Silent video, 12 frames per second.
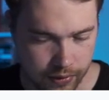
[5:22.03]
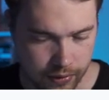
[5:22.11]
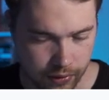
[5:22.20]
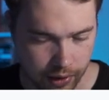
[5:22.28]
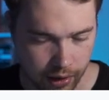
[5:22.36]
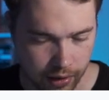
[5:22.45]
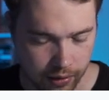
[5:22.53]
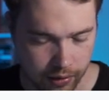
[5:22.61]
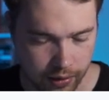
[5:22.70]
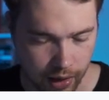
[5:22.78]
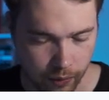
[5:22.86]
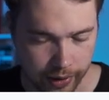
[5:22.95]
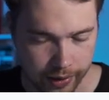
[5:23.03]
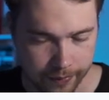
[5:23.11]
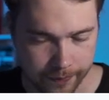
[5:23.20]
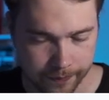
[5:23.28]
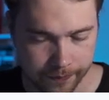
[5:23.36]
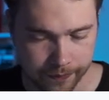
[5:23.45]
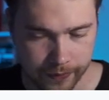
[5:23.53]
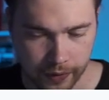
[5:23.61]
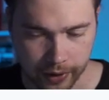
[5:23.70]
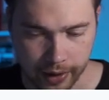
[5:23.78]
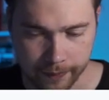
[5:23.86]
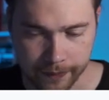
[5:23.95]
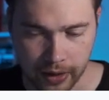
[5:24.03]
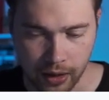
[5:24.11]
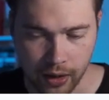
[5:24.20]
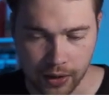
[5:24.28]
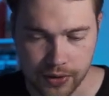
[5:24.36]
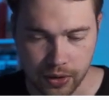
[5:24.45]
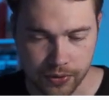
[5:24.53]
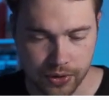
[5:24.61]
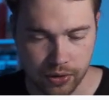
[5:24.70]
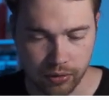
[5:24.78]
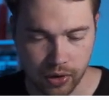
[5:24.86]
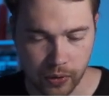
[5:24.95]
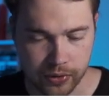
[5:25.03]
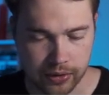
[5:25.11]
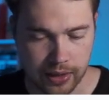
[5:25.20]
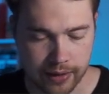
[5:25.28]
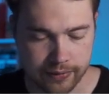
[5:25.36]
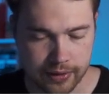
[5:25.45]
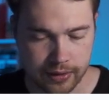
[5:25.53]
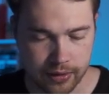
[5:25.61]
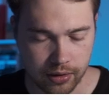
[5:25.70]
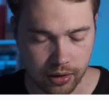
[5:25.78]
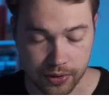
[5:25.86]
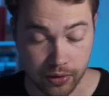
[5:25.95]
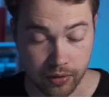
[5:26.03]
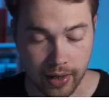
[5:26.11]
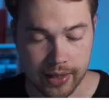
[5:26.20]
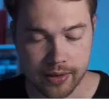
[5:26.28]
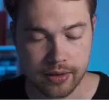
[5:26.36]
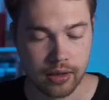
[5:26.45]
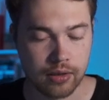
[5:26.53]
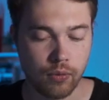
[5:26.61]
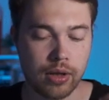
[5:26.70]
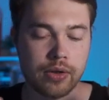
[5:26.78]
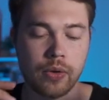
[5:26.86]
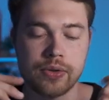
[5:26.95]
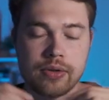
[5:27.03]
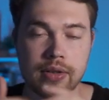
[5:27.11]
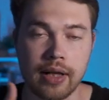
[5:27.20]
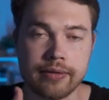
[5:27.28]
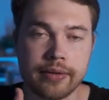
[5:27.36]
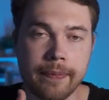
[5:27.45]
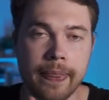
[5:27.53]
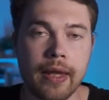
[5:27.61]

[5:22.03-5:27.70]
Okay, that way. Okay, so 0 go to the left, right, and 1 go to the left.